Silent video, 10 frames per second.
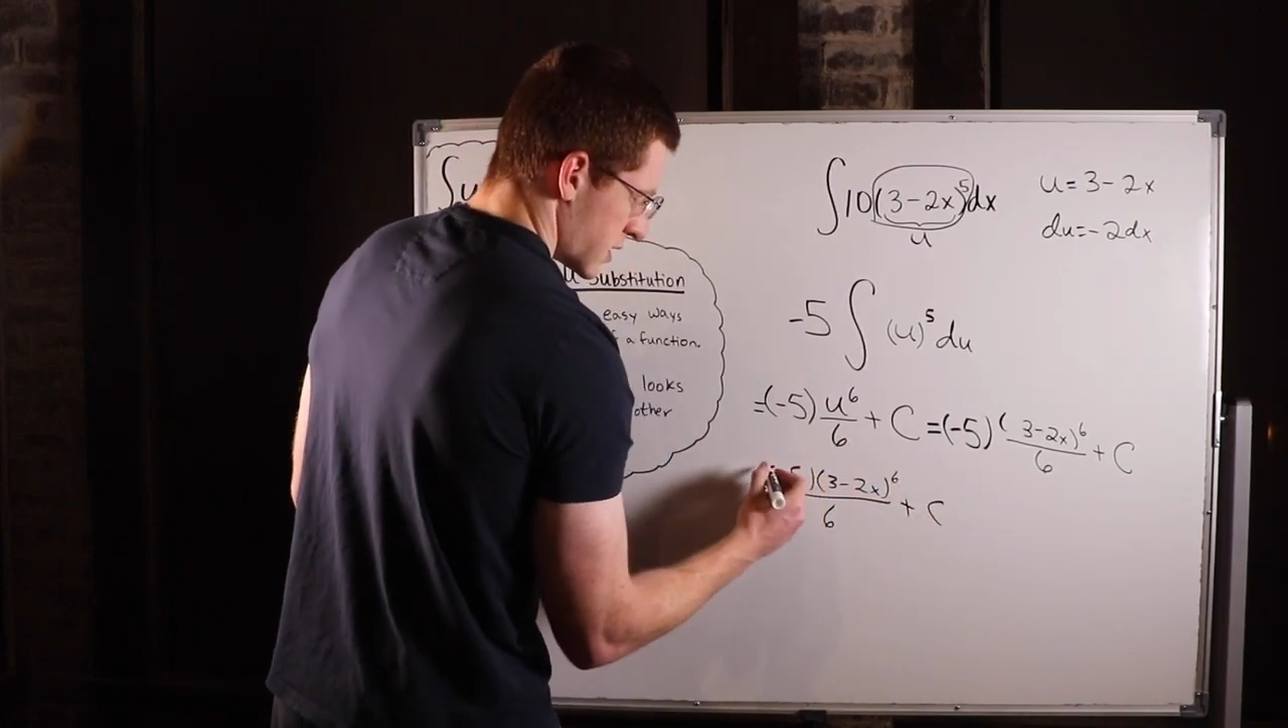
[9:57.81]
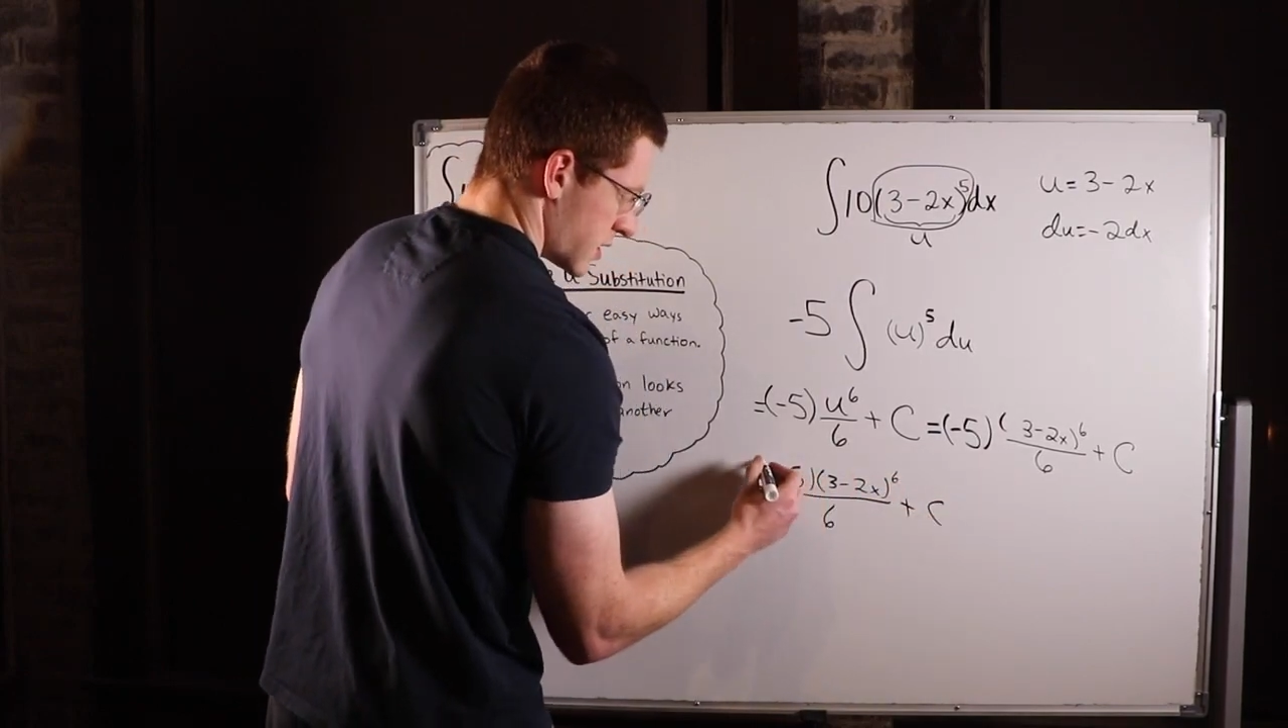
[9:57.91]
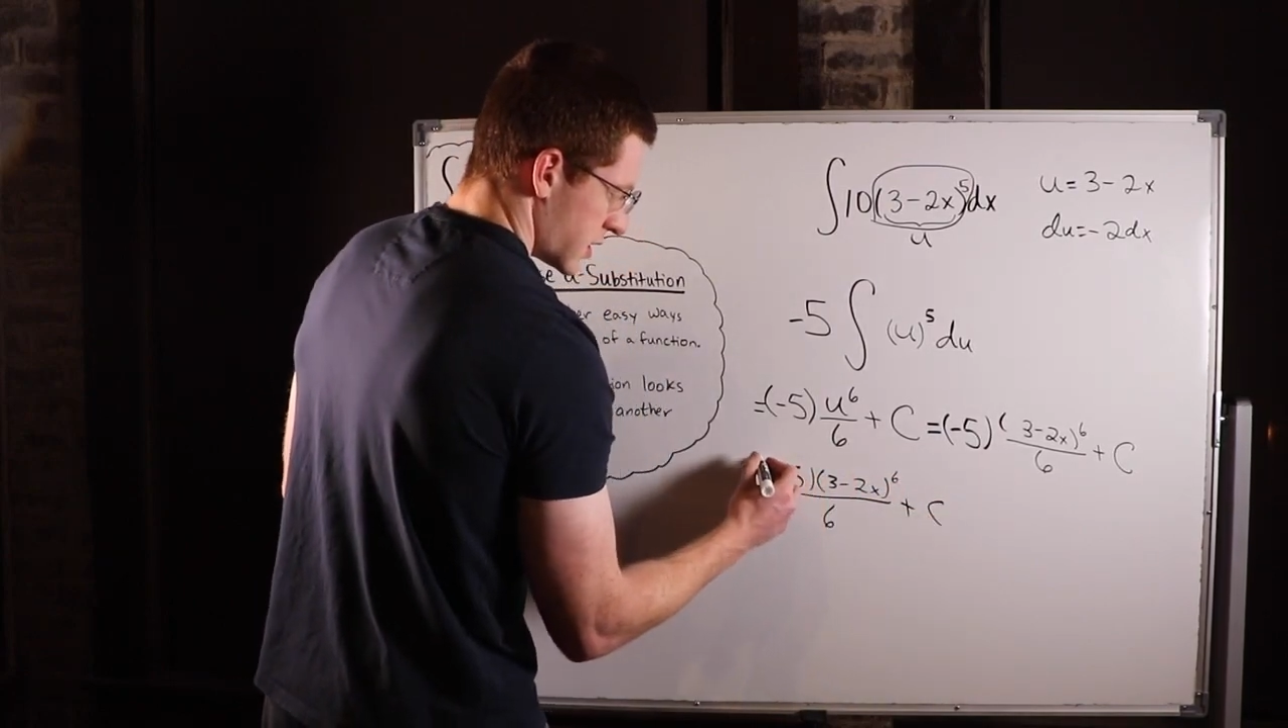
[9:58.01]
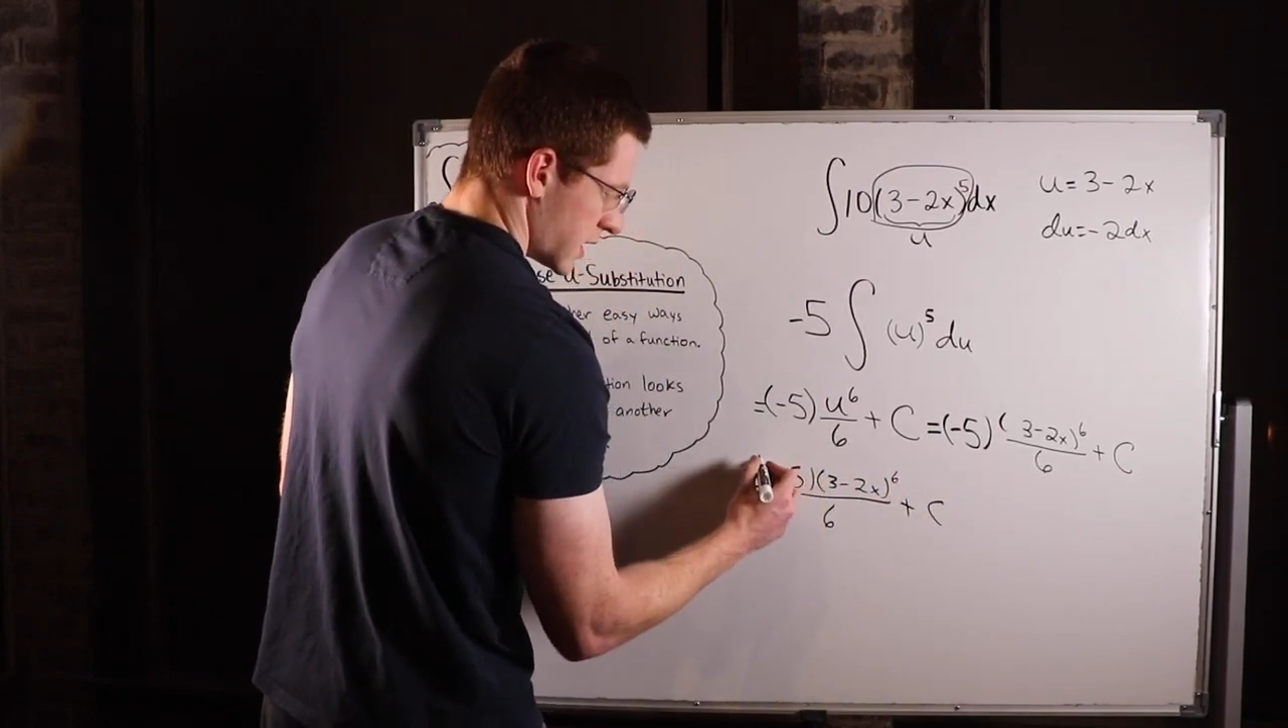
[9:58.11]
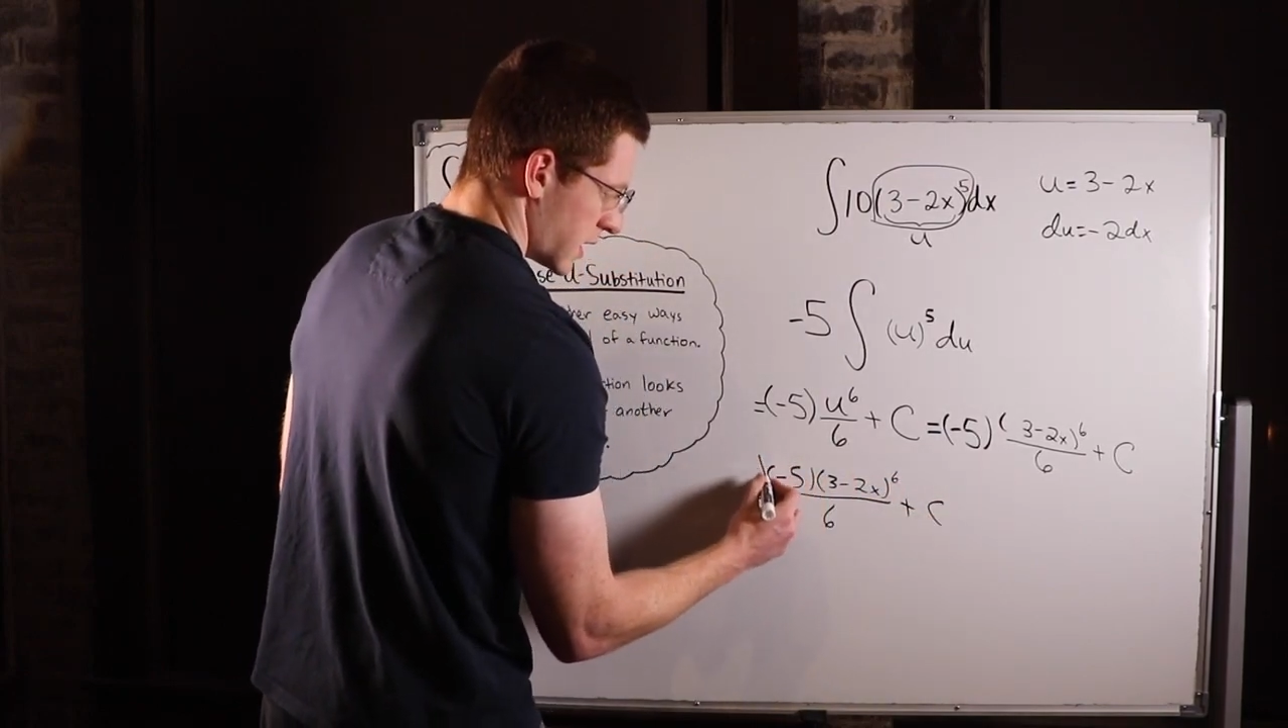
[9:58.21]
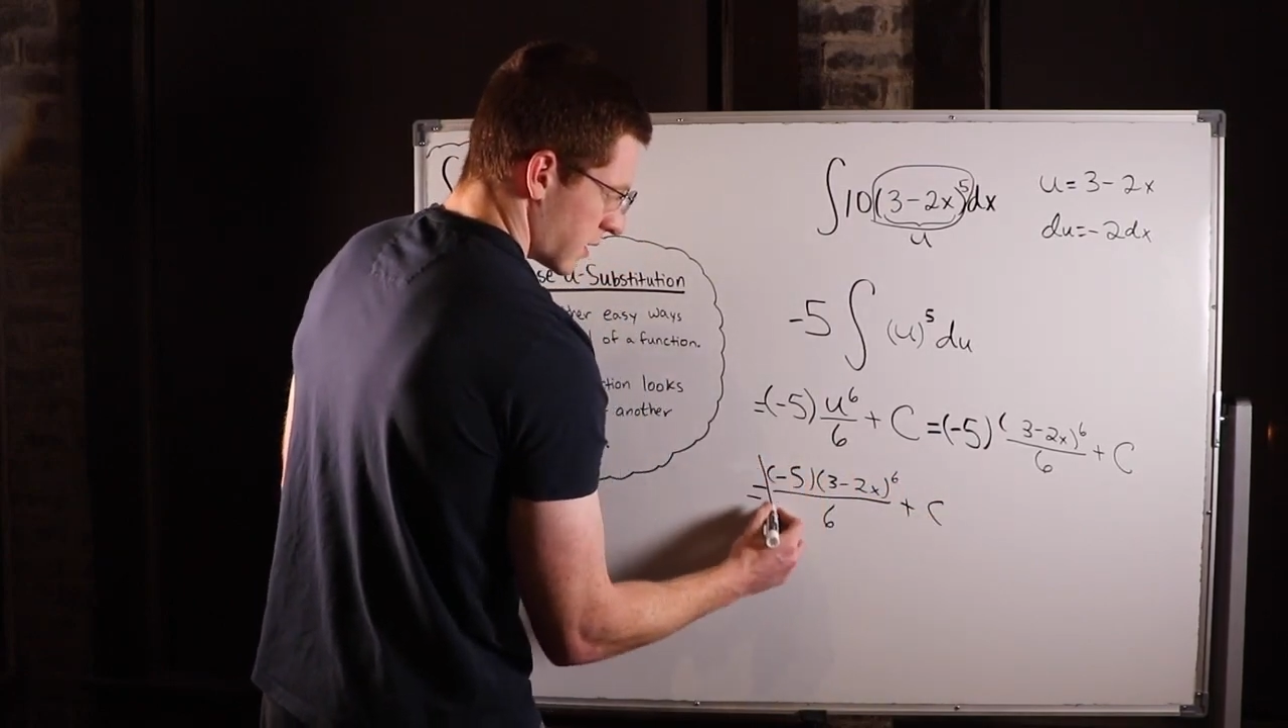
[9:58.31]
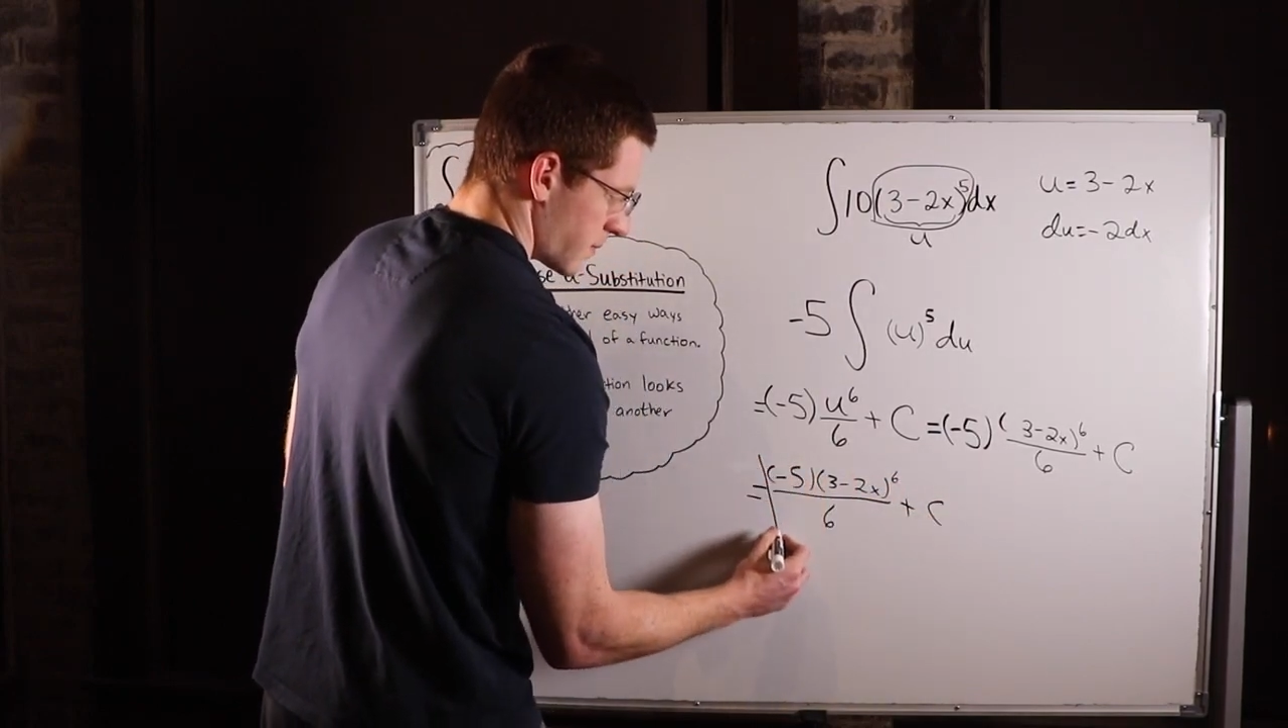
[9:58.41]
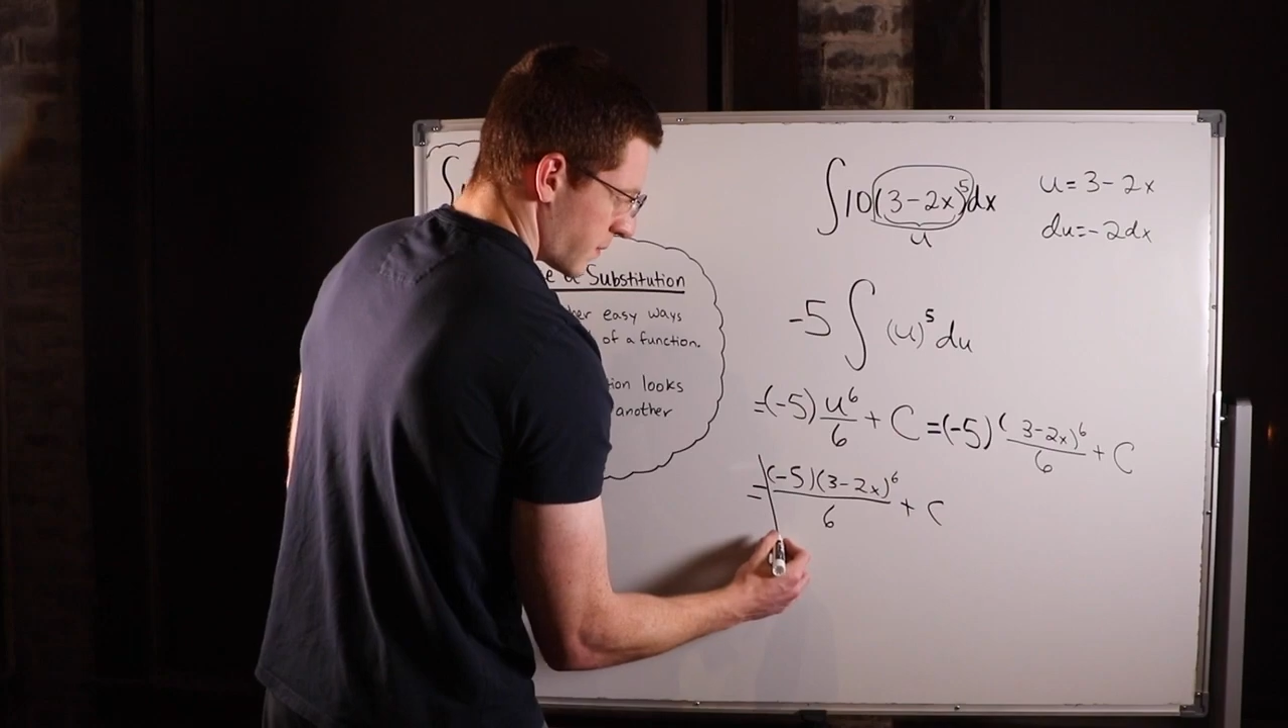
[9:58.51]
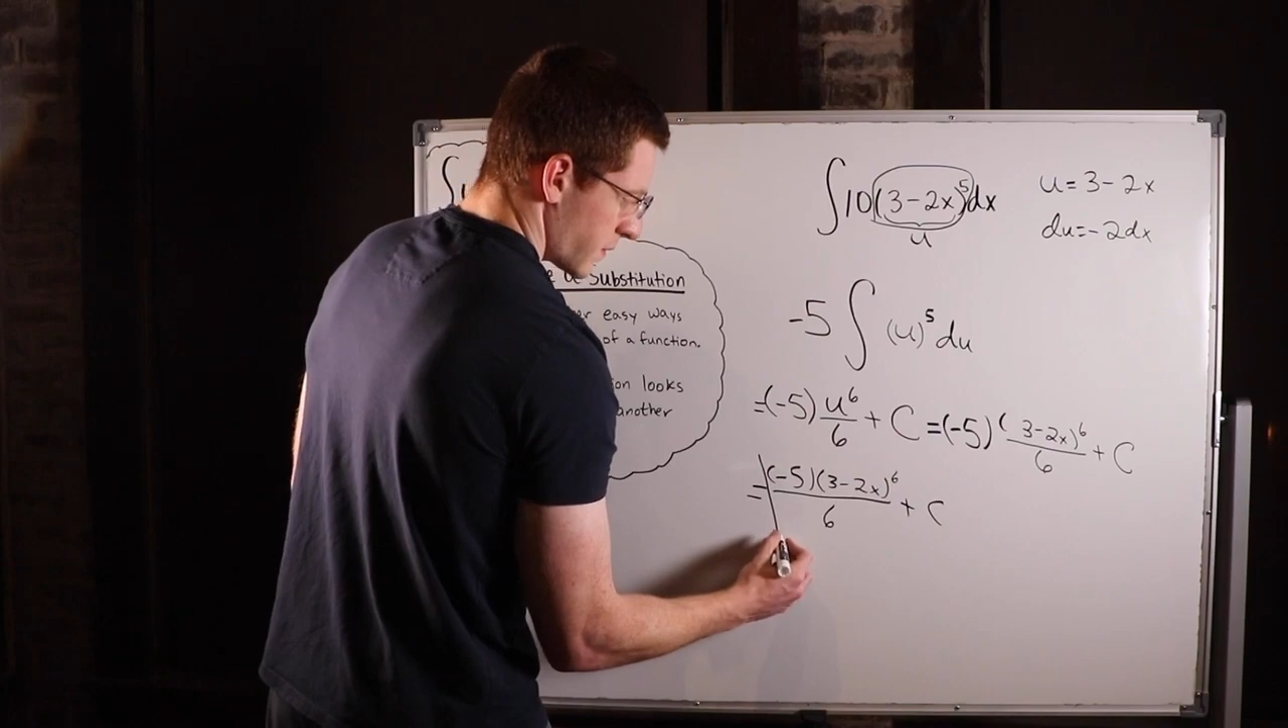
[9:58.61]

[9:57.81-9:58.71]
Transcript: c.